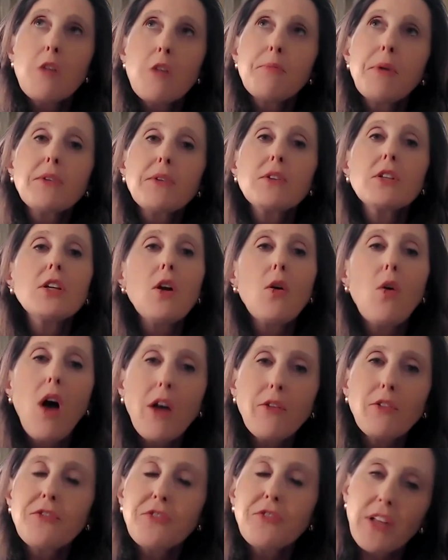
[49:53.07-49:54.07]
But,
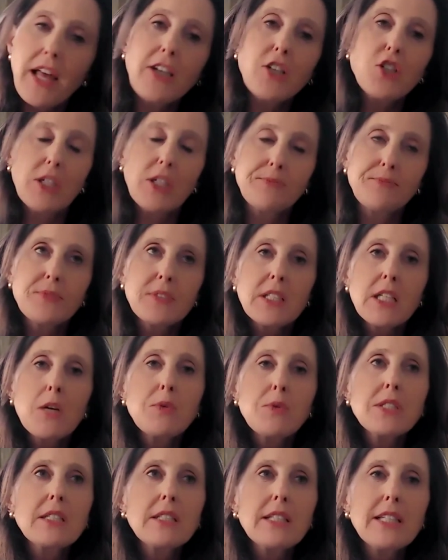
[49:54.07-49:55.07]
on reflection, it
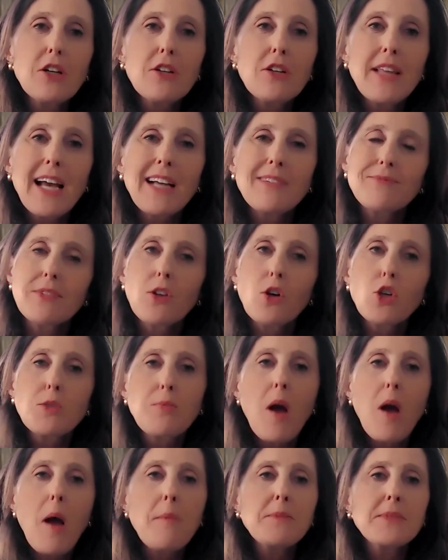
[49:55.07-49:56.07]
was clear that those
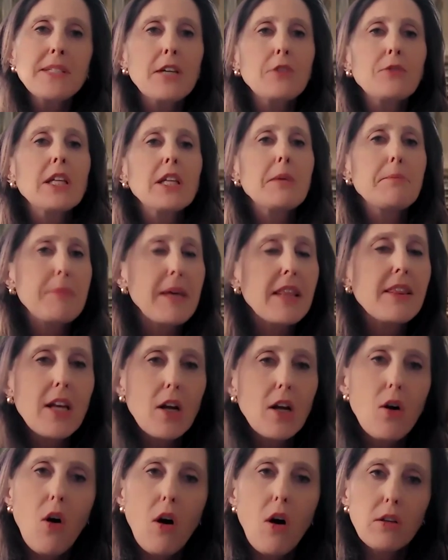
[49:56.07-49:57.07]
problems had really been
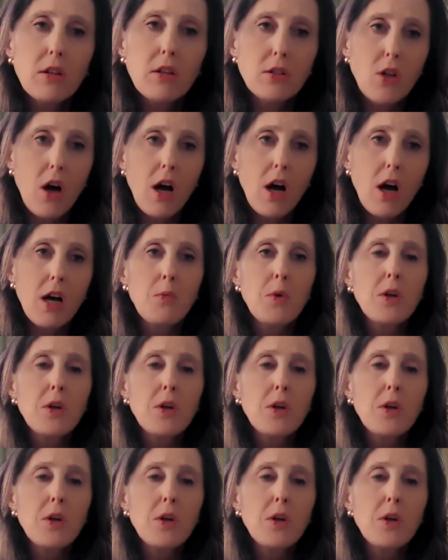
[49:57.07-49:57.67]
there all along.